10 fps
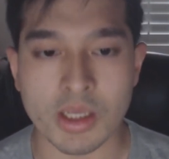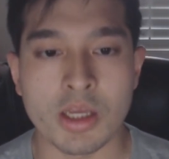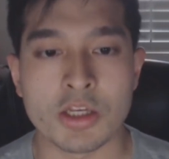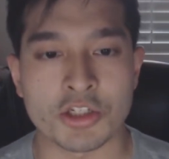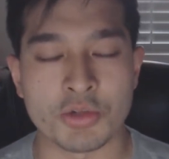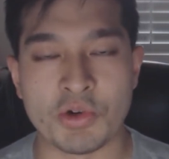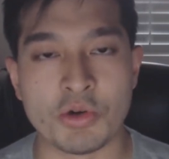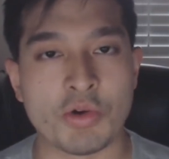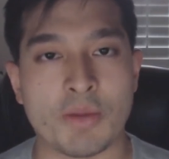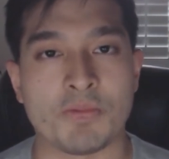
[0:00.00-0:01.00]

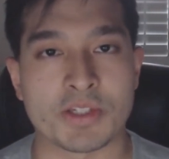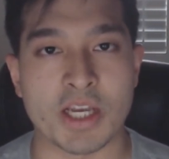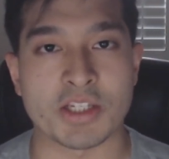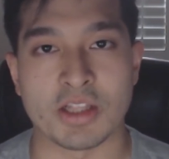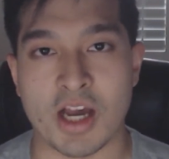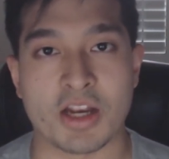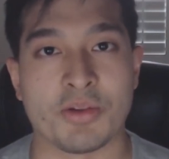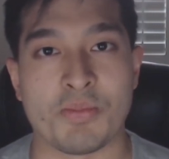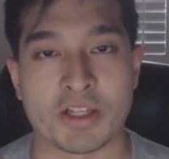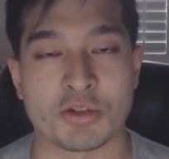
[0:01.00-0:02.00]
Subaru represents a lot of
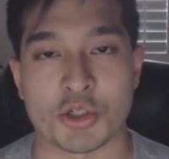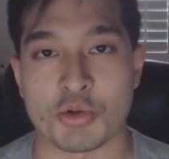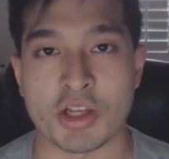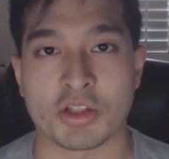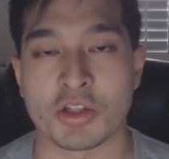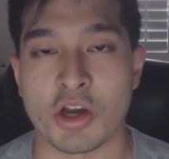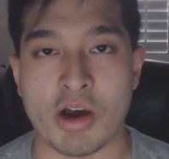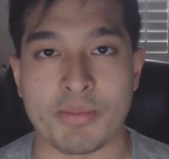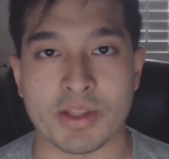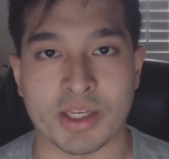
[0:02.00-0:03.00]
mental strength, you know.
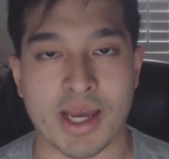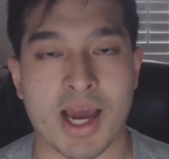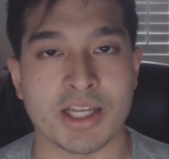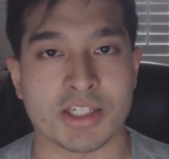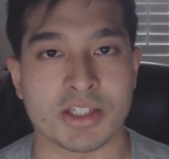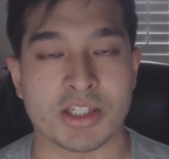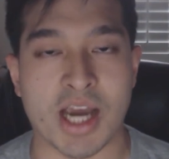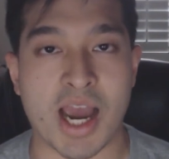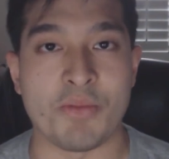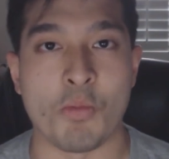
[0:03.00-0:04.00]
I mean, the guy's
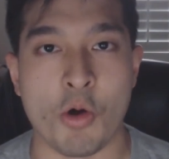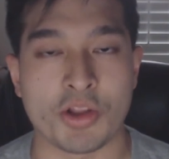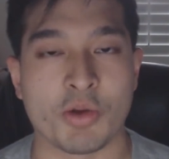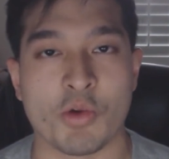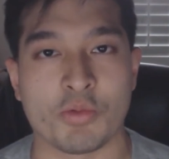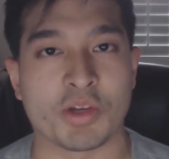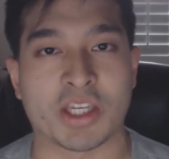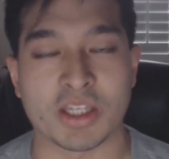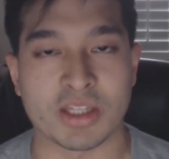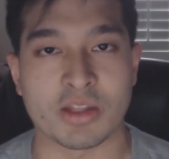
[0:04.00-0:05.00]
died more than what we
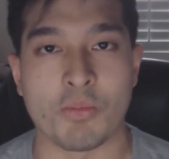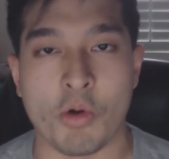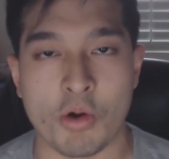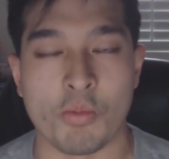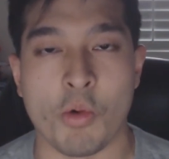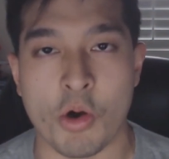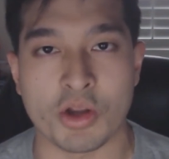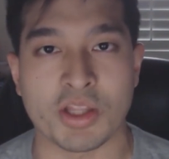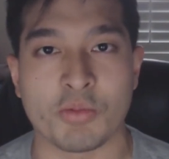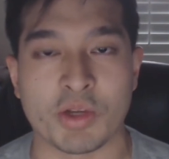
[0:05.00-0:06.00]
the more, more
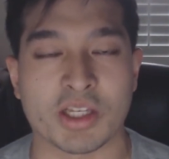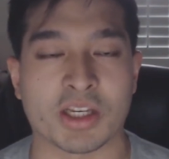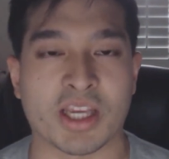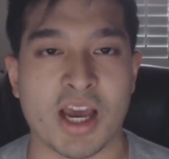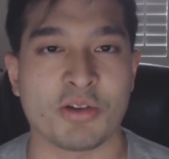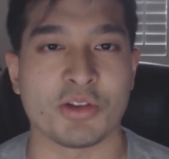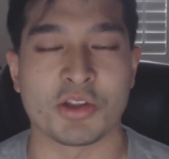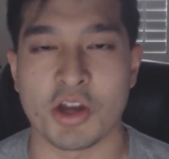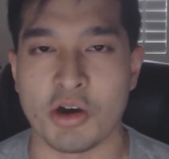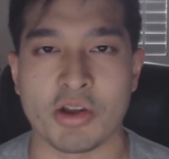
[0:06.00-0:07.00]
than we could count. You
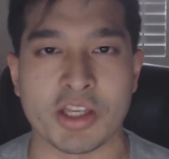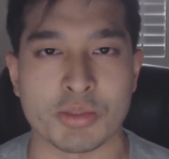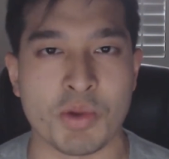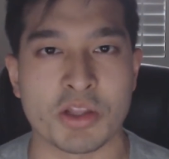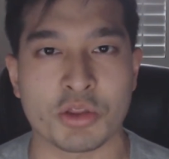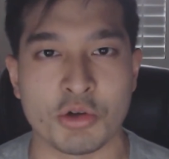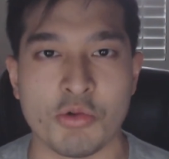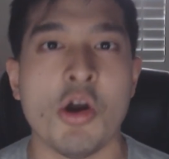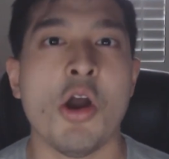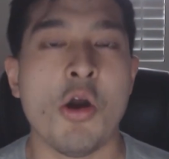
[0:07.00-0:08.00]
know, he's been
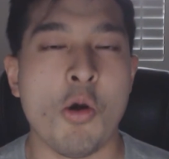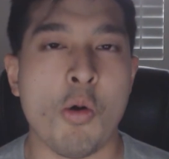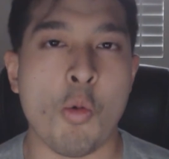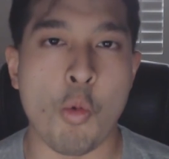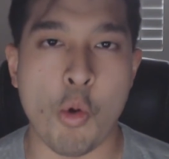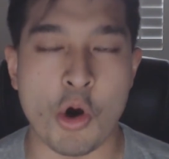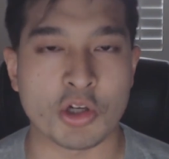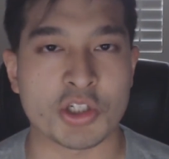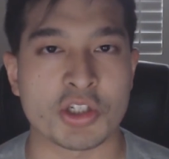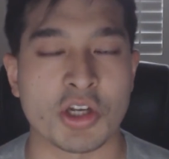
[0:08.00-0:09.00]
through
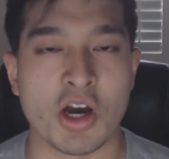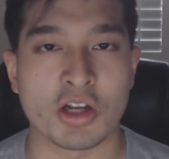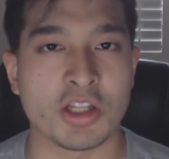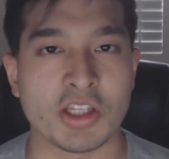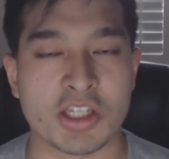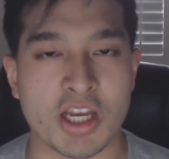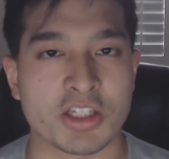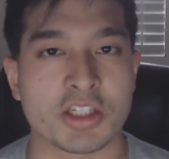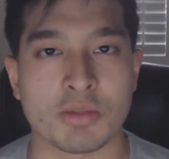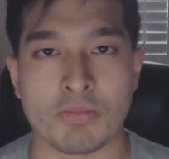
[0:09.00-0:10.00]
worse, ugly
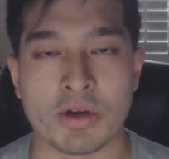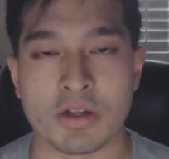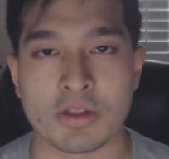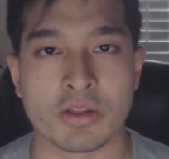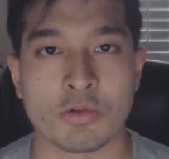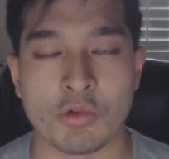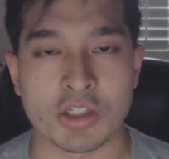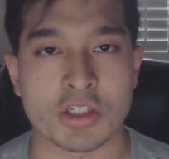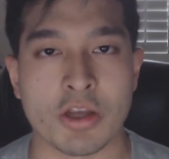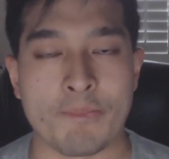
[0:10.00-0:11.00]
deaths, but with
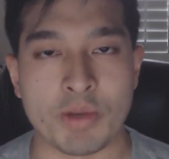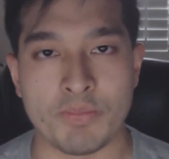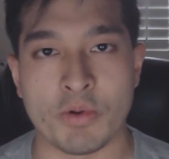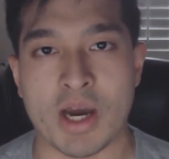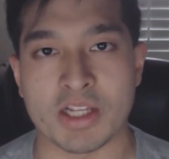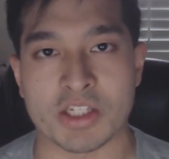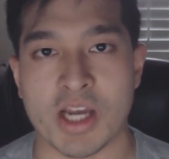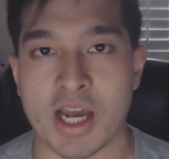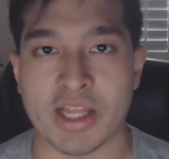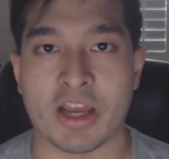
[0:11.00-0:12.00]
some people at his
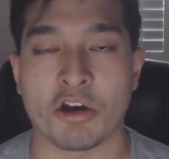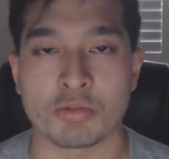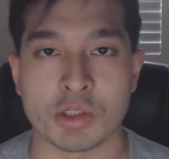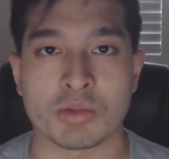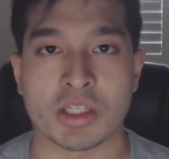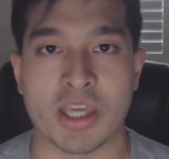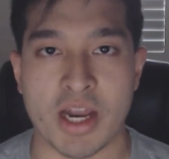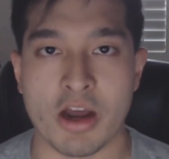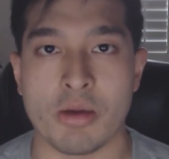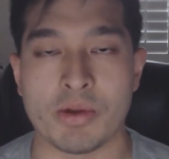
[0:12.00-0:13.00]
side that helped him to
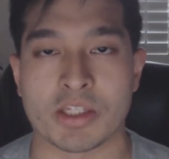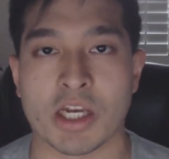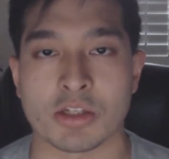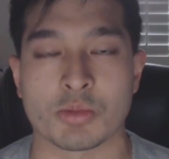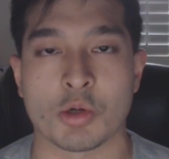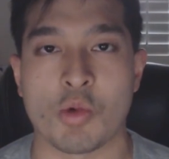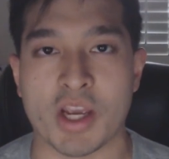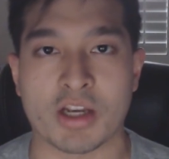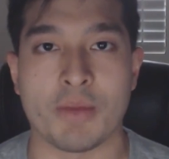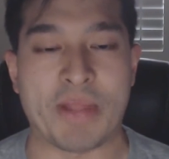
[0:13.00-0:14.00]
get up and tells him to
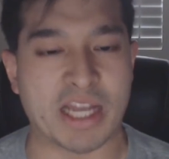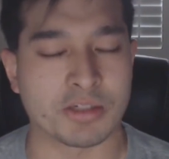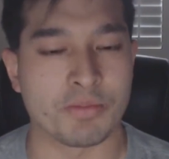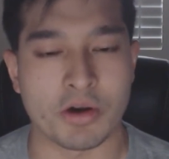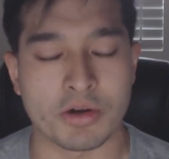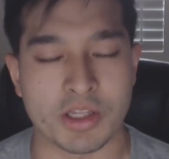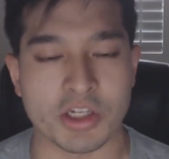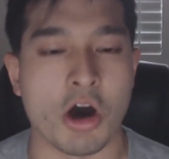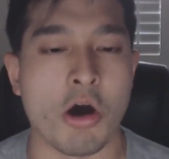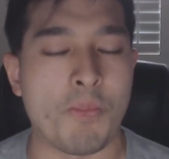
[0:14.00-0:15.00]
wake up, not to burden this
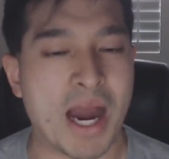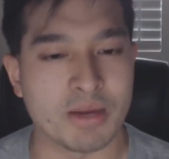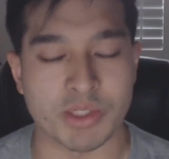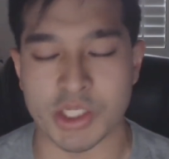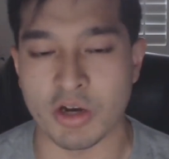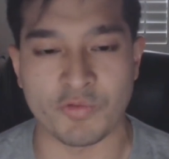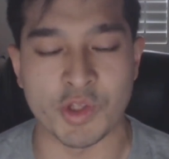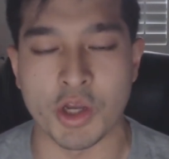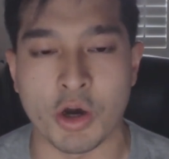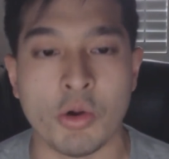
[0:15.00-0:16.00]
all by himself. You
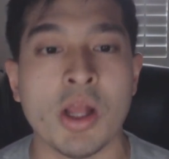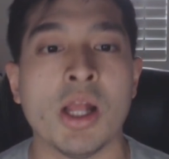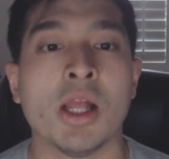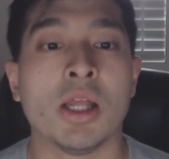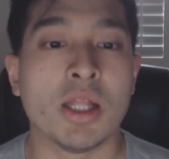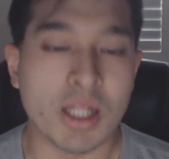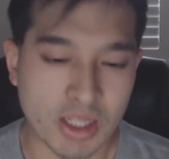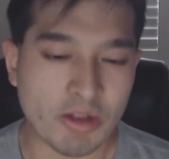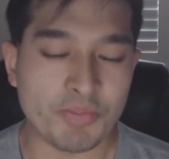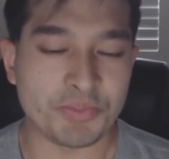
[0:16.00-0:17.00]
know,
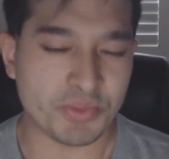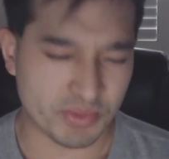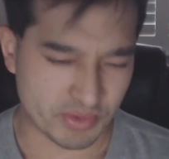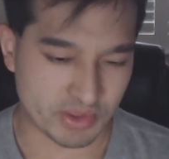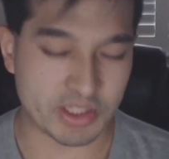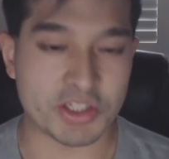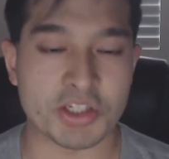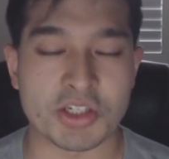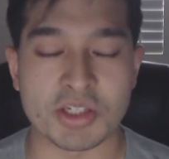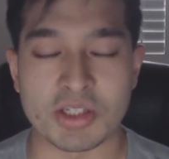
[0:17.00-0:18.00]
this
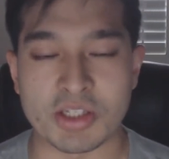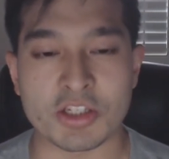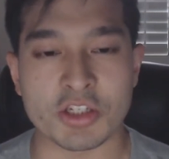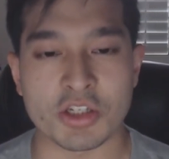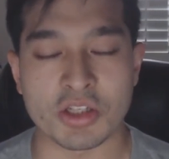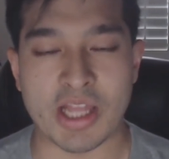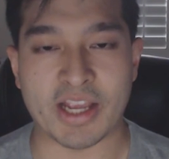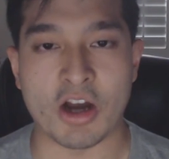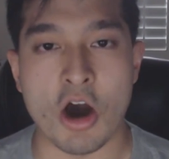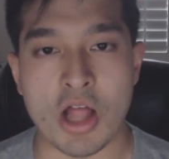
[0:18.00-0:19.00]
is this is
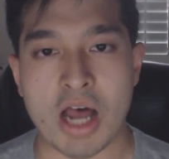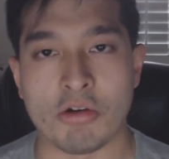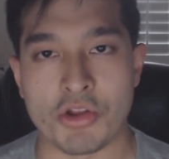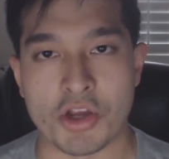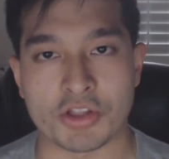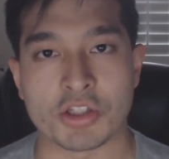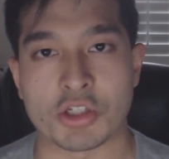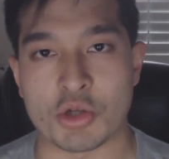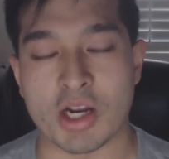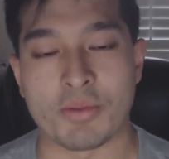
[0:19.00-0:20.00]
like all out or nothing to
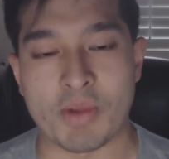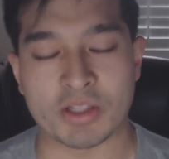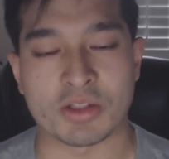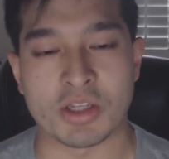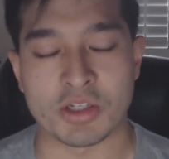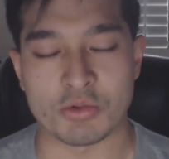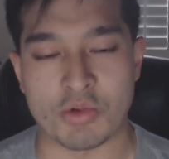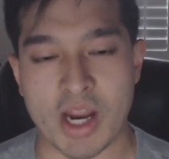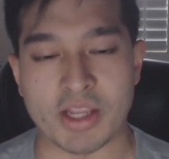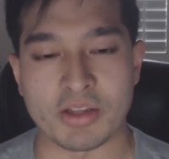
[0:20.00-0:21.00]
try to make things
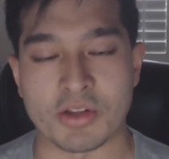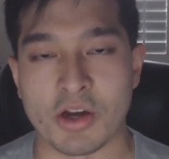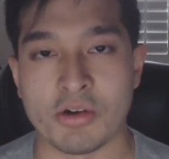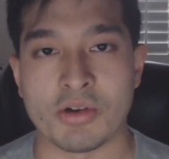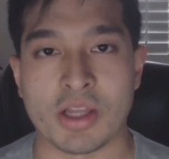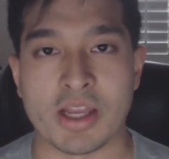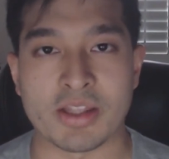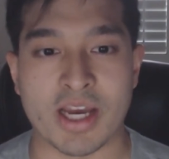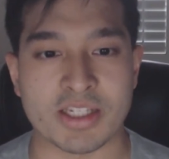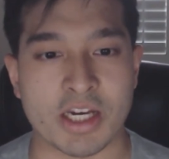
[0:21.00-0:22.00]
right. You know, and
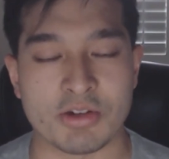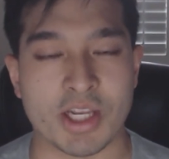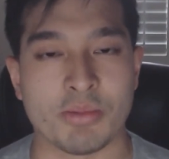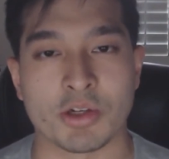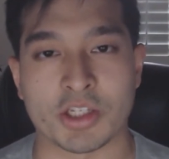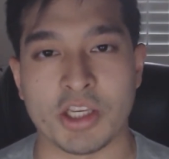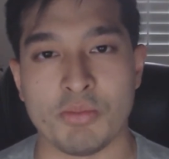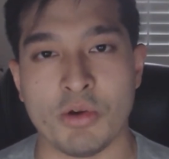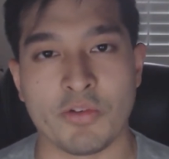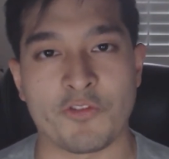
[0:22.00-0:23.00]
that's how he's able to keep
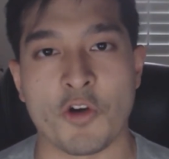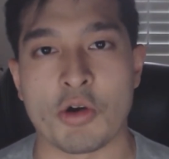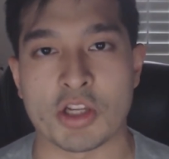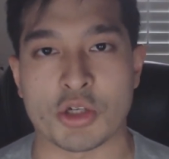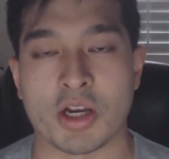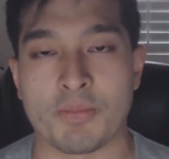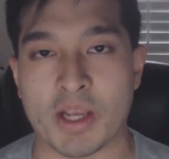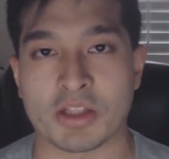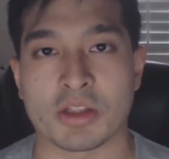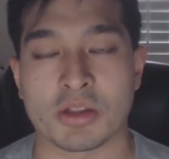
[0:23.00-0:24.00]
moving forward and trying to
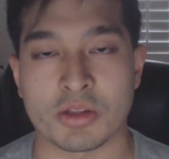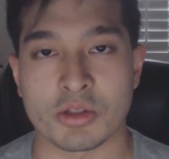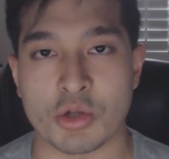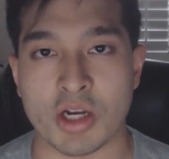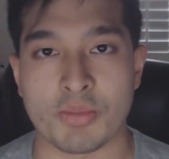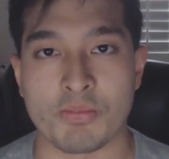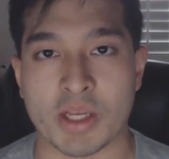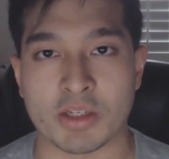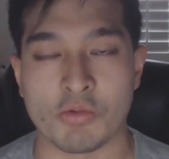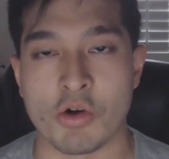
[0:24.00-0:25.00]
make try to
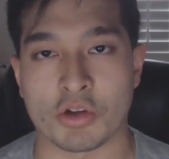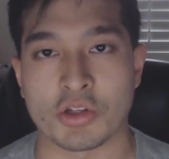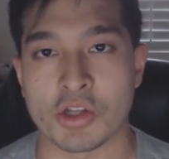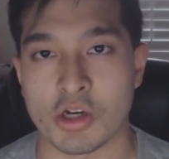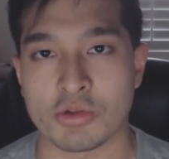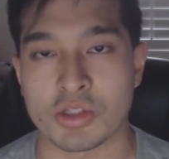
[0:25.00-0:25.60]
make it work, you know?